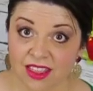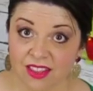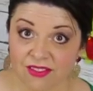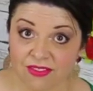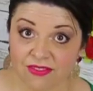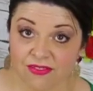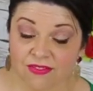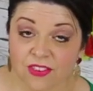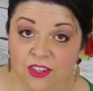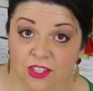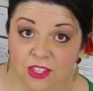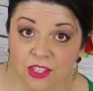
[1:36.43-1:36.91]
the
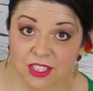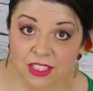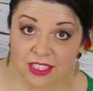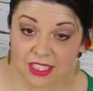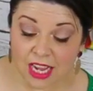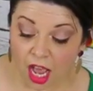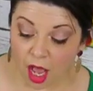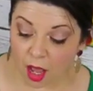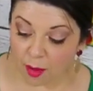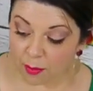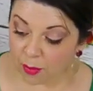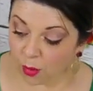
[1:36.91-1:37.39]
first
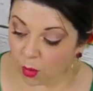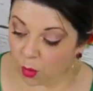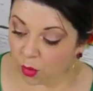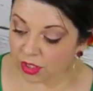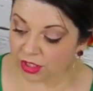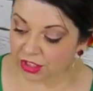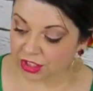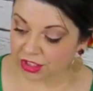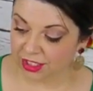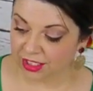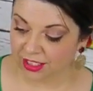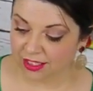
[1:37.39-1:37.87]
top
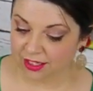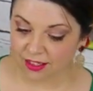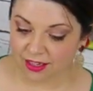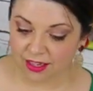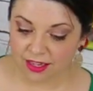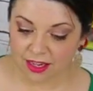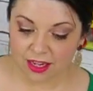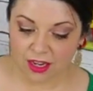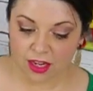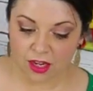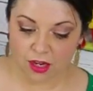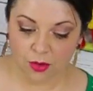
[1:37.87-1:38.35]
portion,
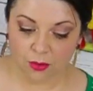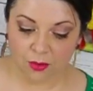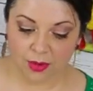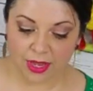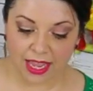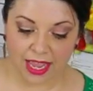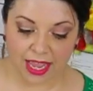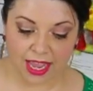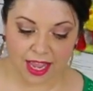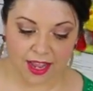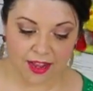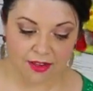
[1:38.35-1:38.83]
we
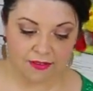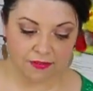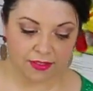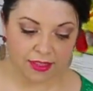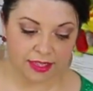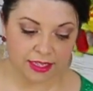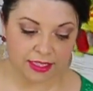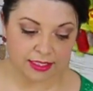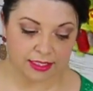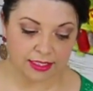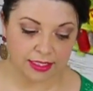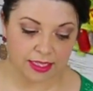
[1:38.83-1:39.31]
have
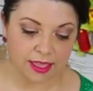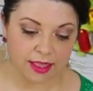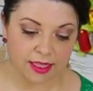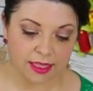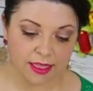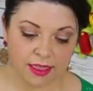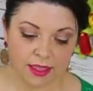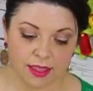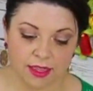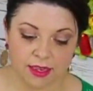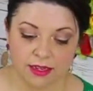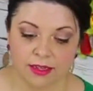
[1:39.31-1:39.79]
this
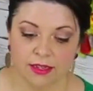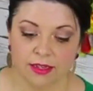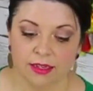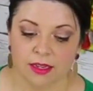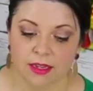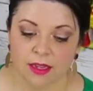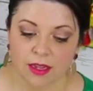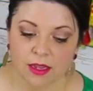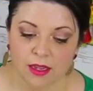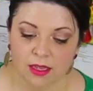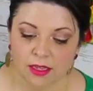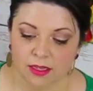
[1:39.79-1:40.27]
thin
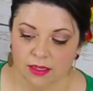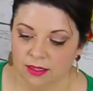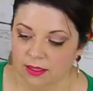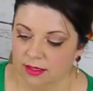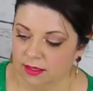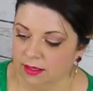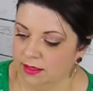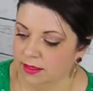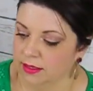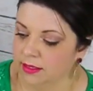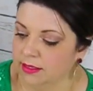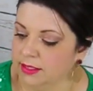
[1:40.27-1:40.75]

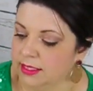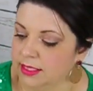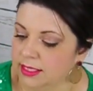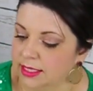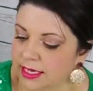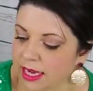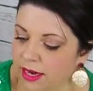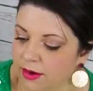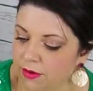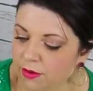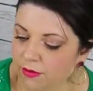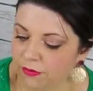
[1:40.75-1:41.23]

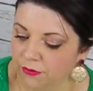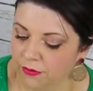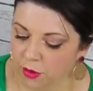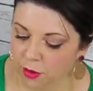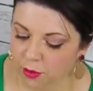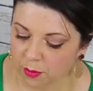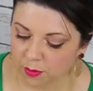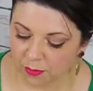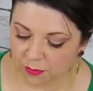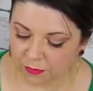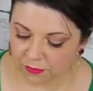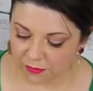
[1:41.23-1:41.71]

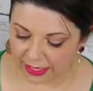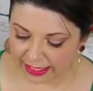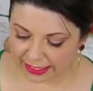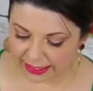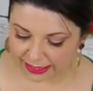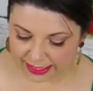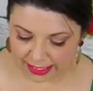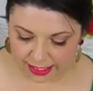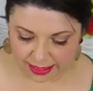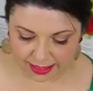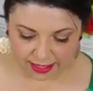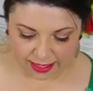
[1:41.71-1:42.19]
styrofoam
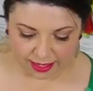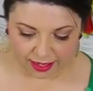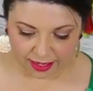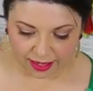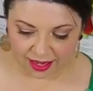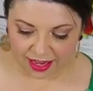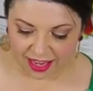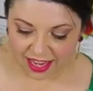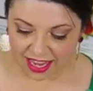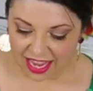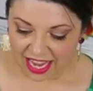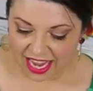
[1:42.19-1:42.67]
flexi
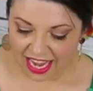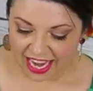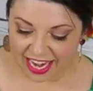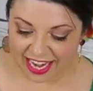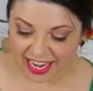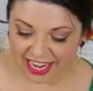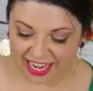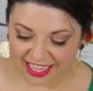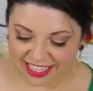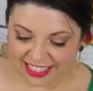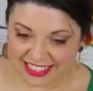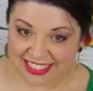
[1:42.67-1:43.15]
thing,
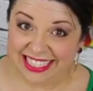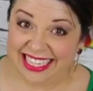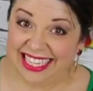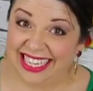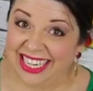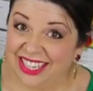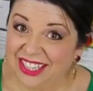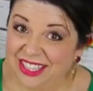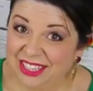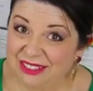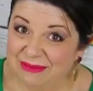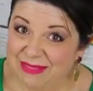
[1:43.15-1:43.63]
and
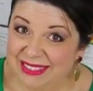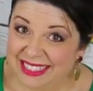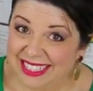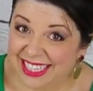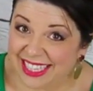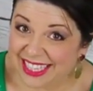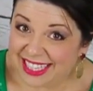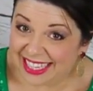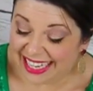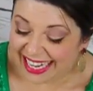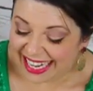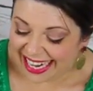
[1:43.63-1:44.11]
here comes the
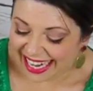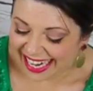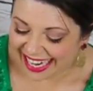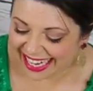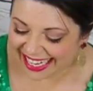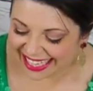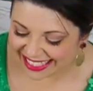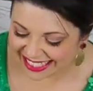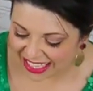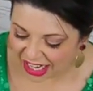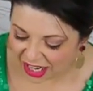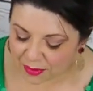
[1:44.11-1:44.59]

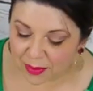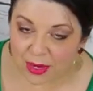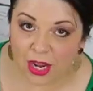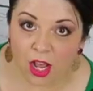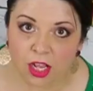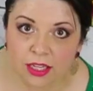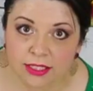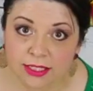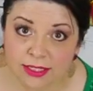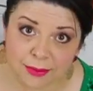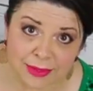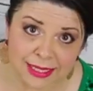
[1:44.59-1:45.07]
goodies. Are we
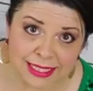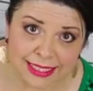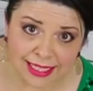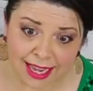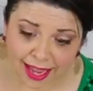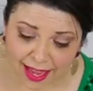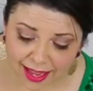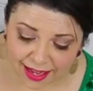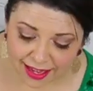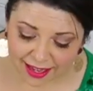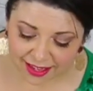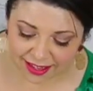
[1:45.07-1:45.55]
all so
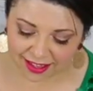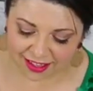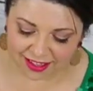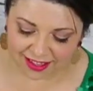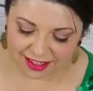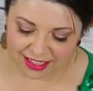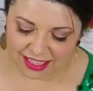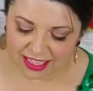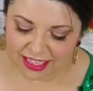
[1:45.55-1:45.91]
excited?